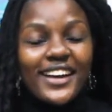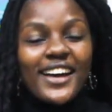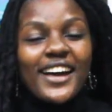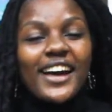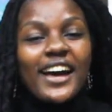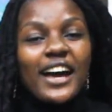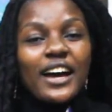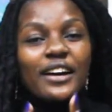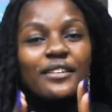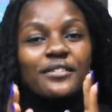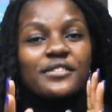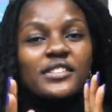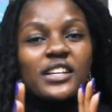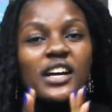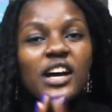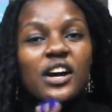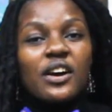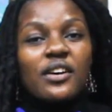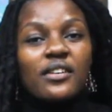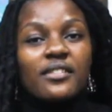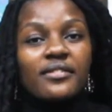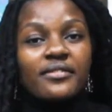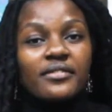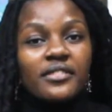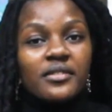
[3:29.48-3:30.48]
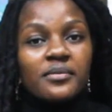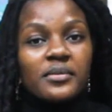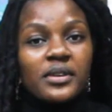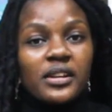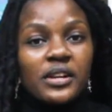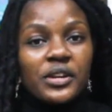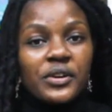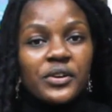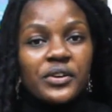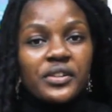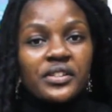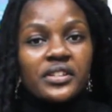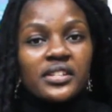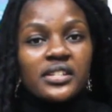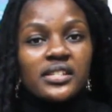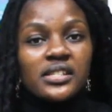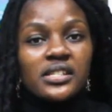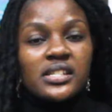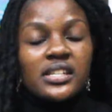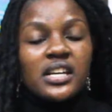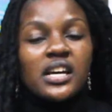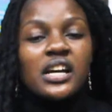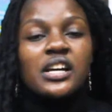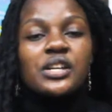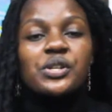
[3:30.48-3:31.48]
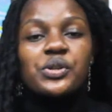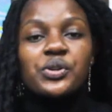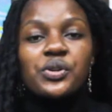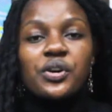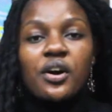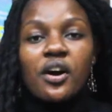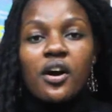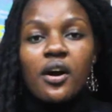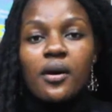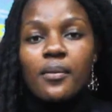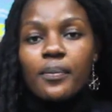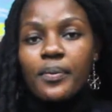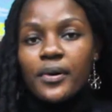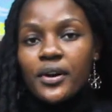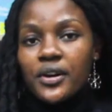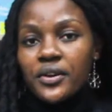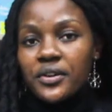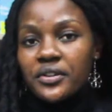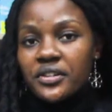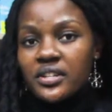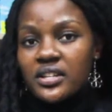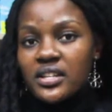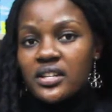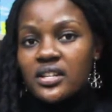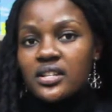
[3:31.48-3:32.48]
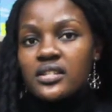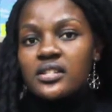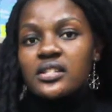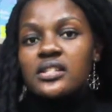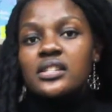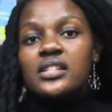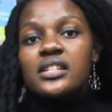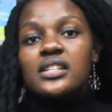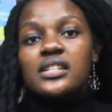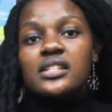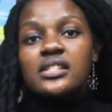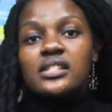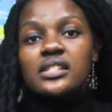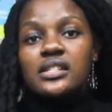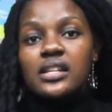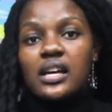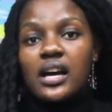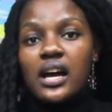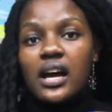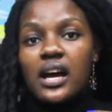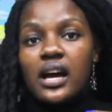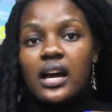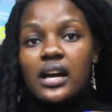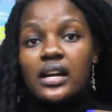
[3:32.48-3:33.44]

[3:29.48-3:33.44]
after our female authors. So our pioneers, there's uh,